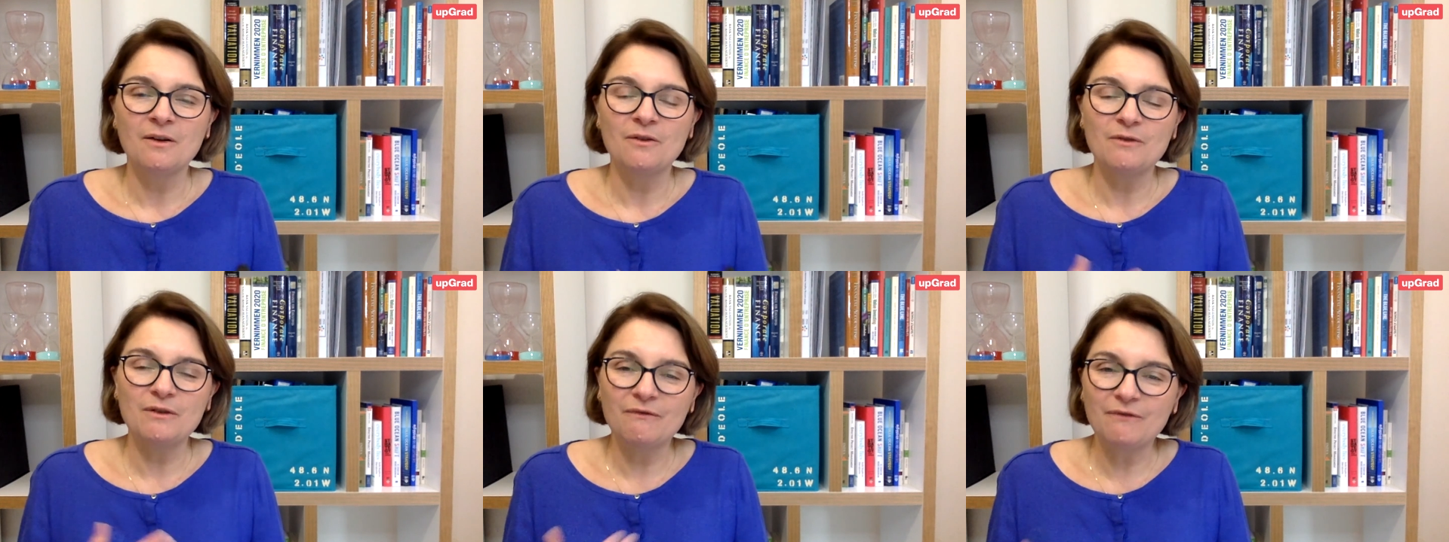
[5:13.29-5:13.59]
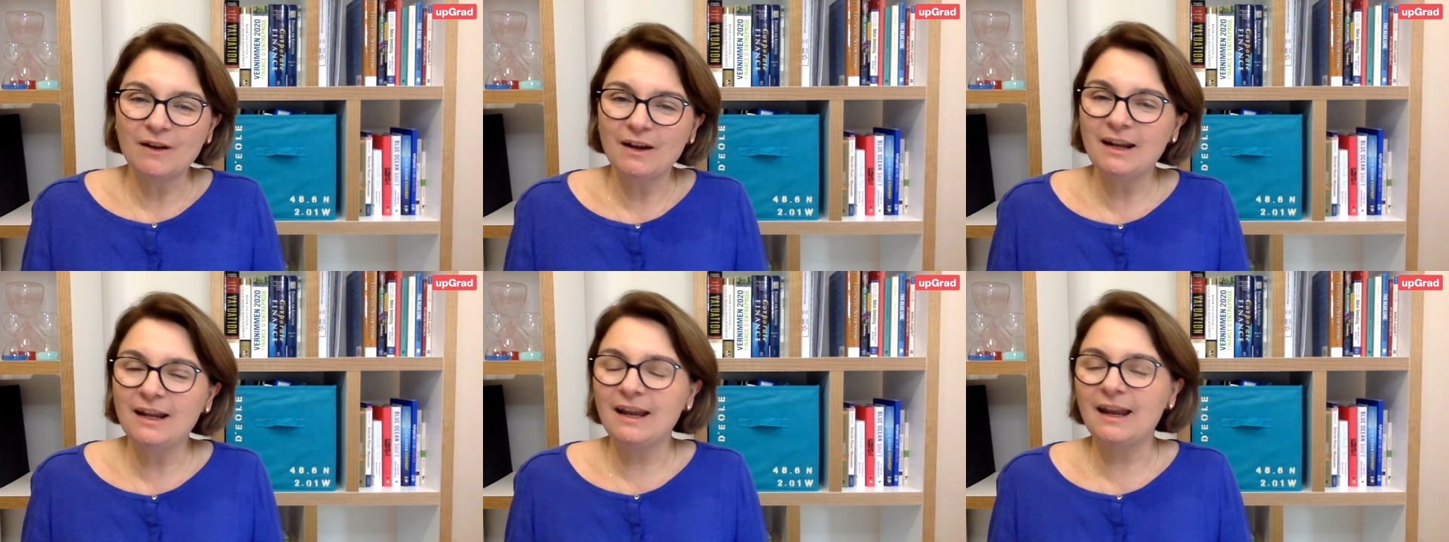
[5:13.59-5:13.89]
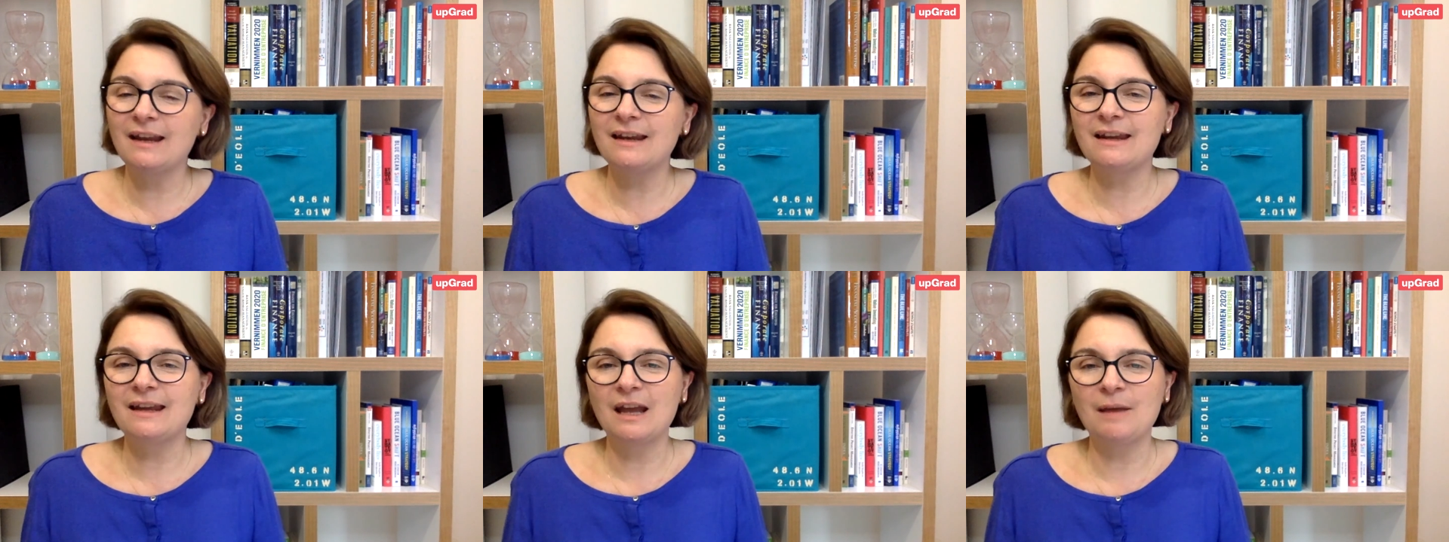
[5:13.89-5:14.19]
refining
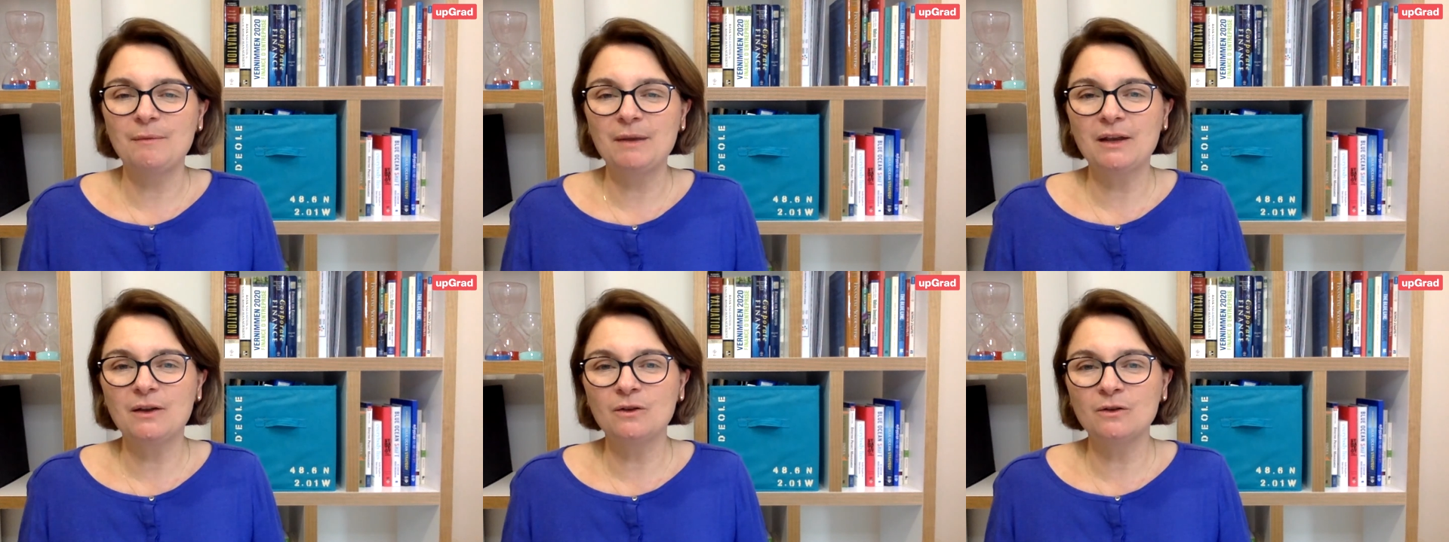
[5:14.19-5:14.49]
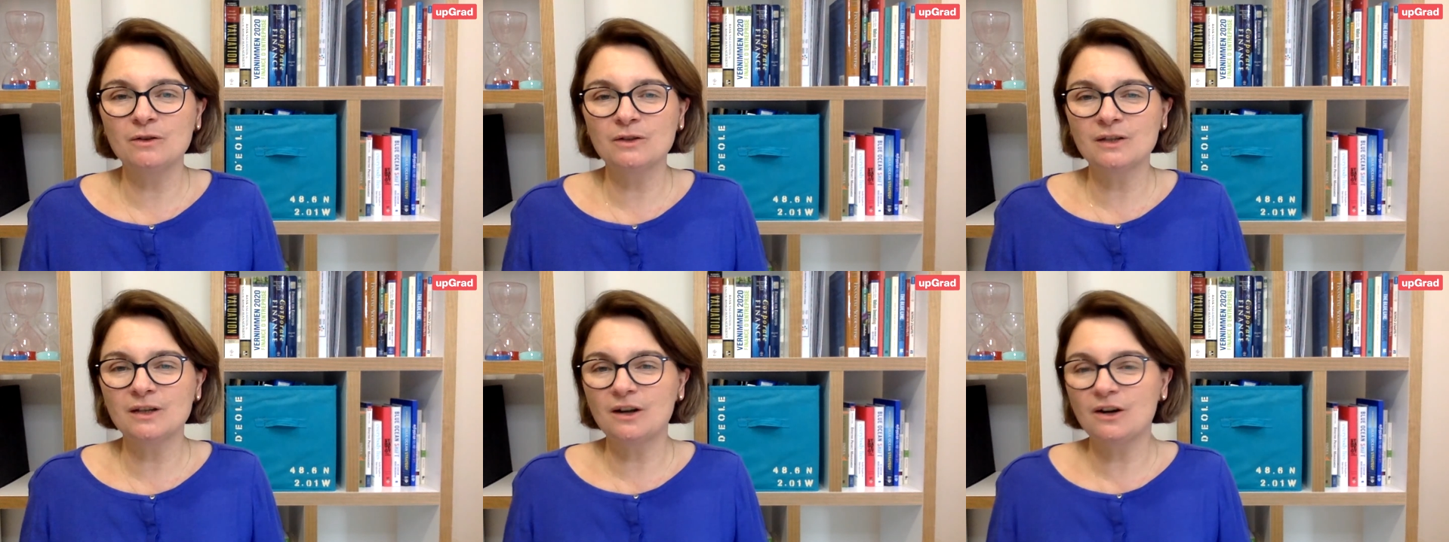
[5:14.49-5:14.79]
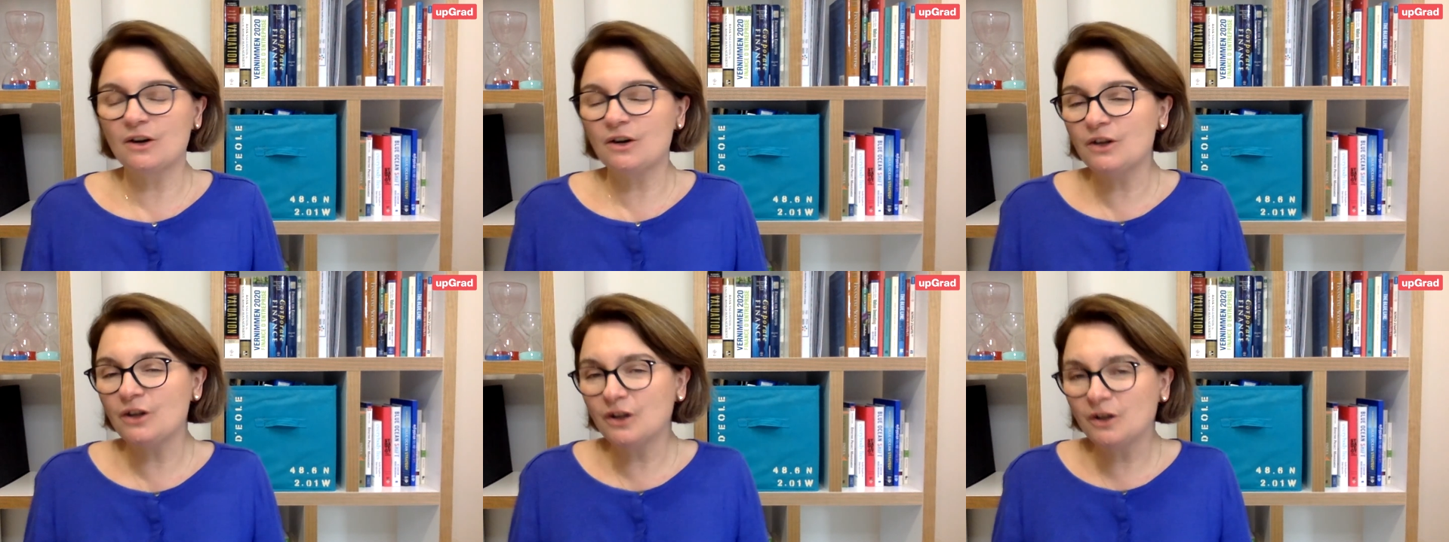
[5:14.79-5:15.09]
and chemicals
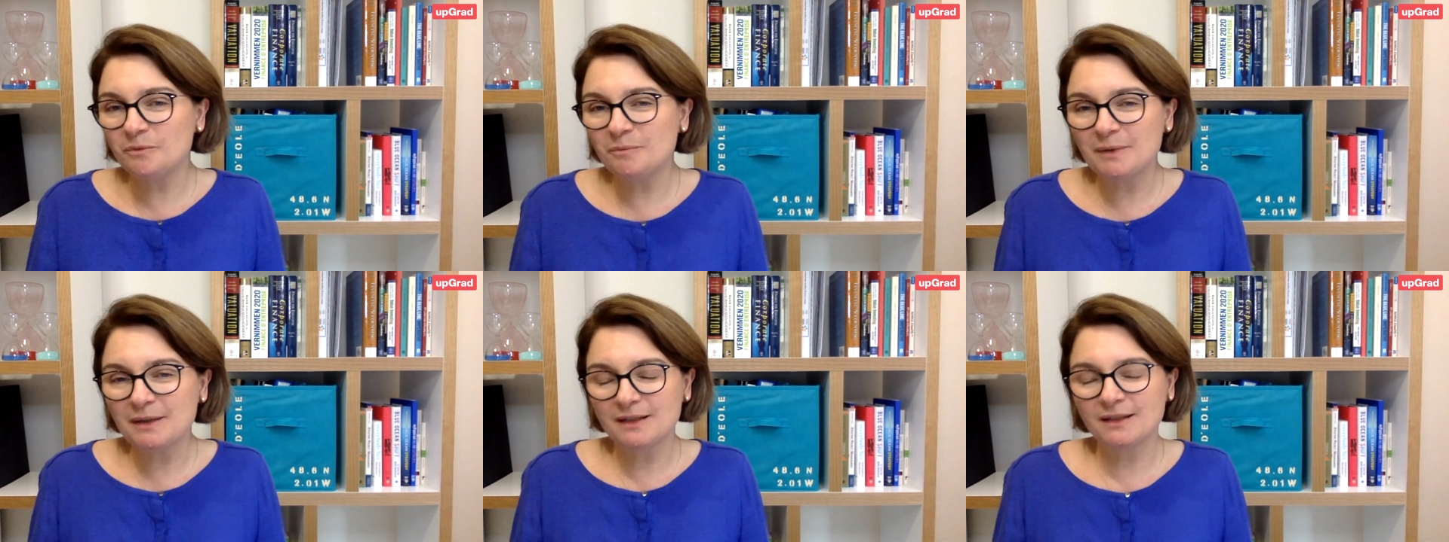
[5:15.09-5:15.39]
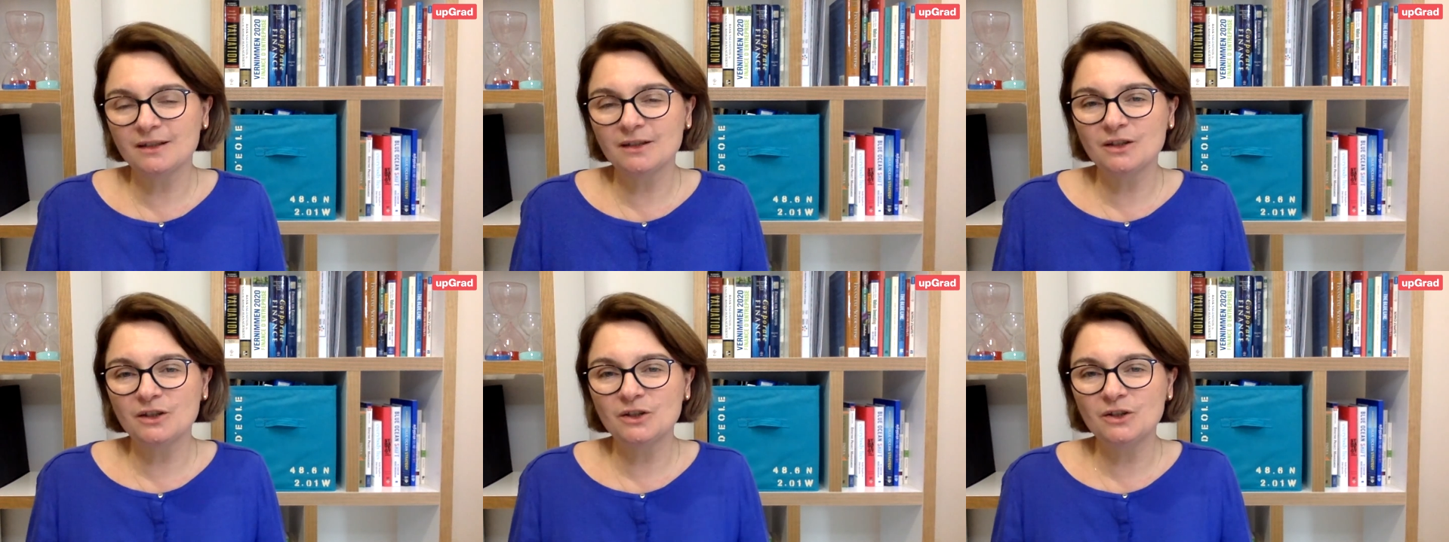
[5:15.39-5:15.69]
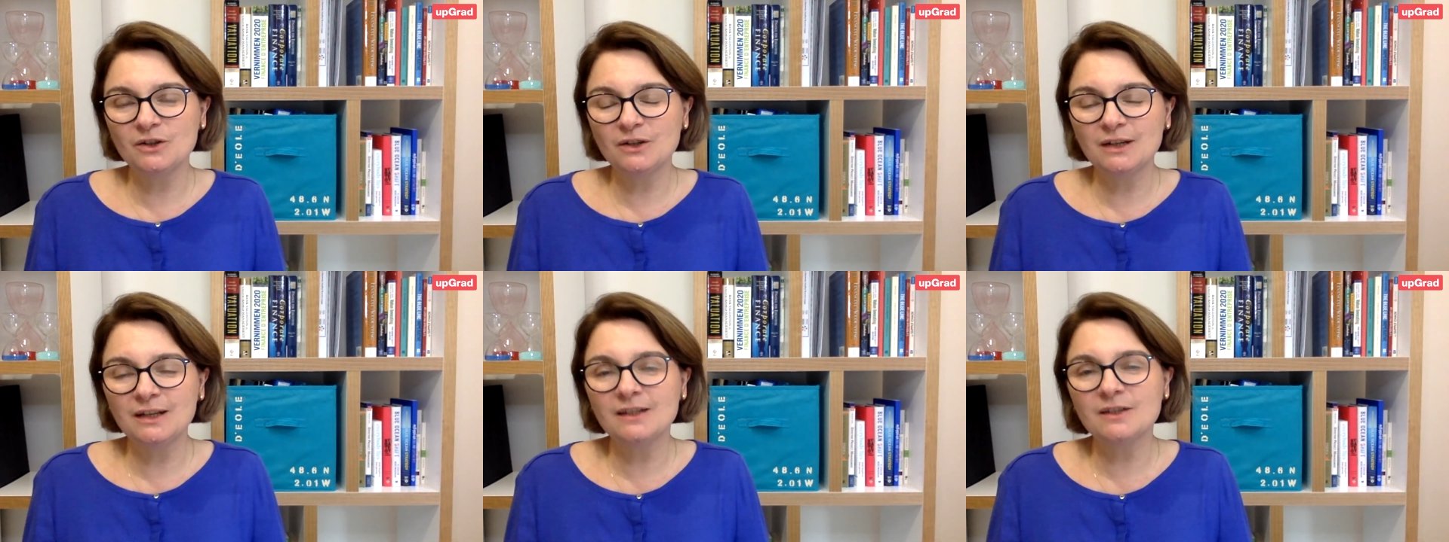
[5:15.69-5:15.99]
are not business
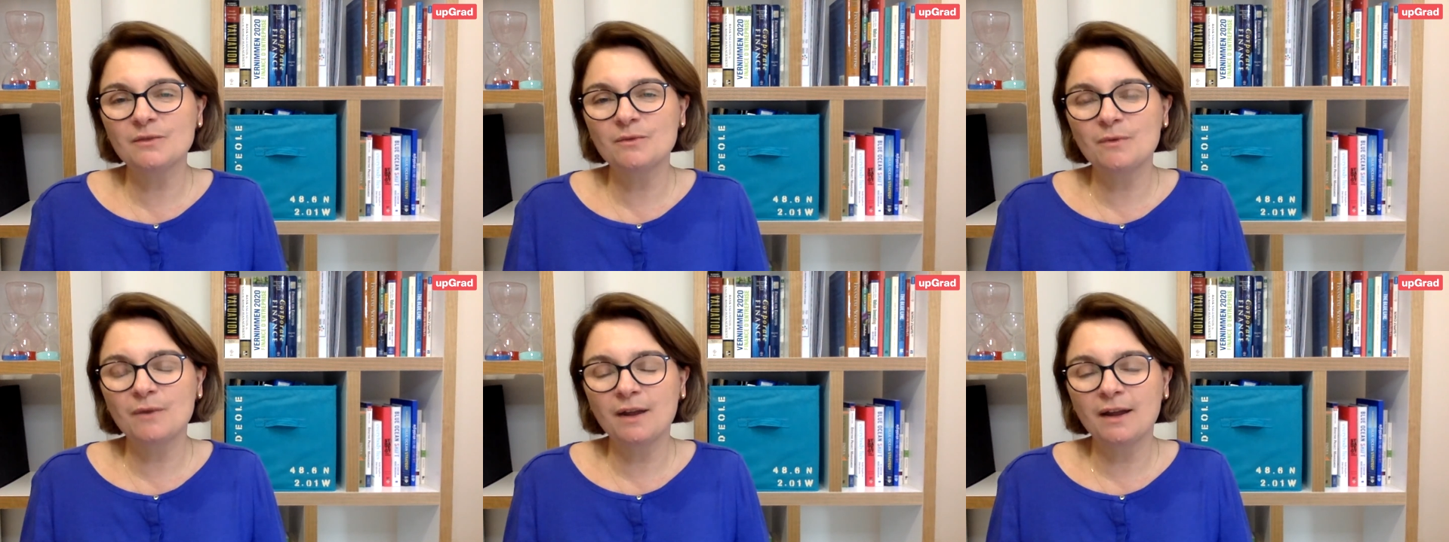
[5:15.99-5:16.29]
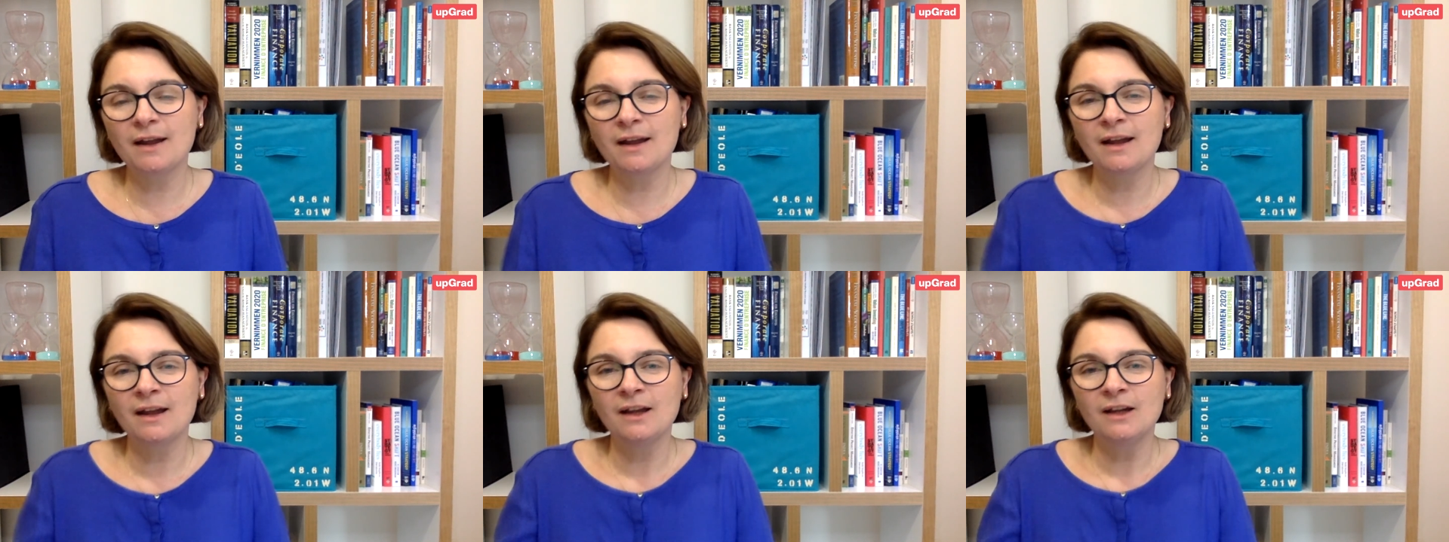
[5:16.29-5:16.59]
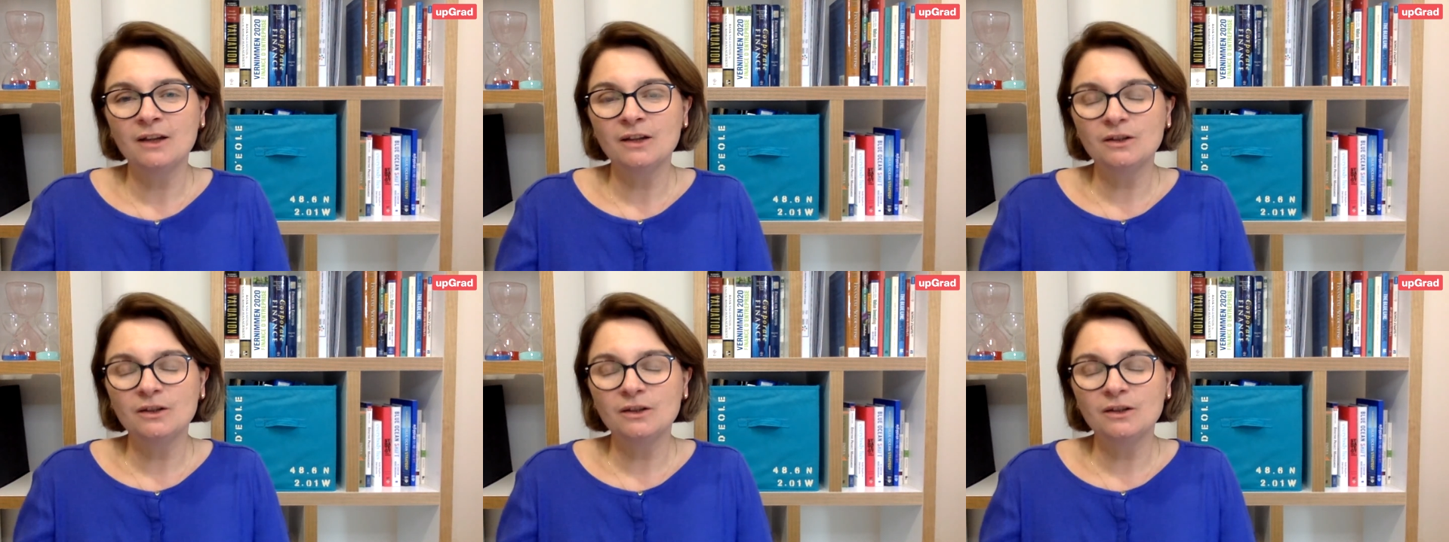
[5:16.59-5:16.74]
units where